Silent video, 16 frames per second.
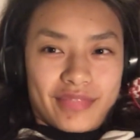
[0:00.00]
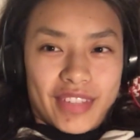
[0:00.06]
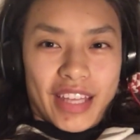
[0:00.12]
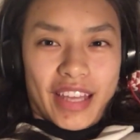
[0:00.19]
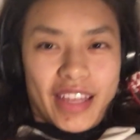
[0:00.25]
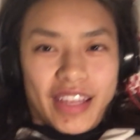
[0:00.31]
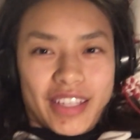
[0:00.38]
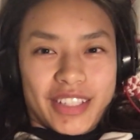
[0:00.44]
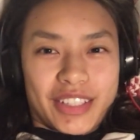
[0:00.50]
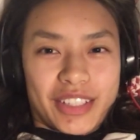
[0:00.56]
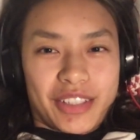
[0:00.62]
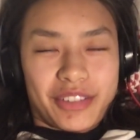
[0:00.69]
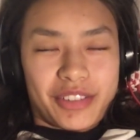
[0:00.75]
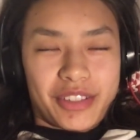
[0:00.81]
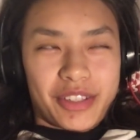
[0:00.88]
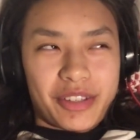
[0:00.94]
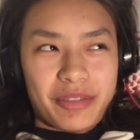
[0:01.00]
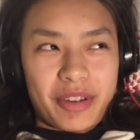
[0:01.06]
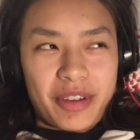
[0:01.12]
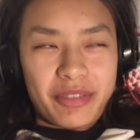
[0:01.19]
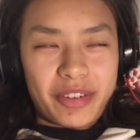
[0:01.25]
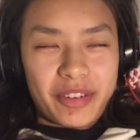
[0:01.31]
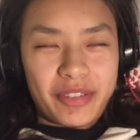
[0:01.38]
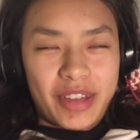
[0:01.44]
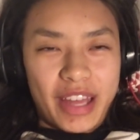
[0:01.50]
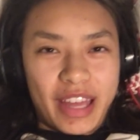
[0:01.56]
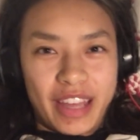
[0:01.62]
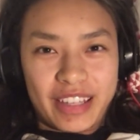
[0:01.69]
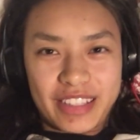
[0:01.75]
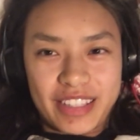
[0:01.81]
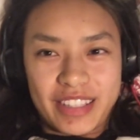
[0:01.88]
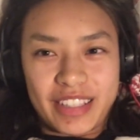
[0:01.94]
So, if you remember
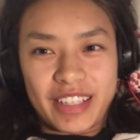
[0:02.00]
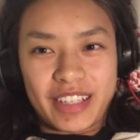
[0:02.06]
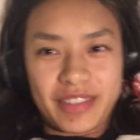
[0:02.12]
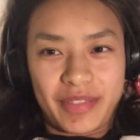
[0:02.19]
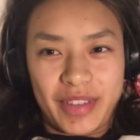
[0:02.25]
my study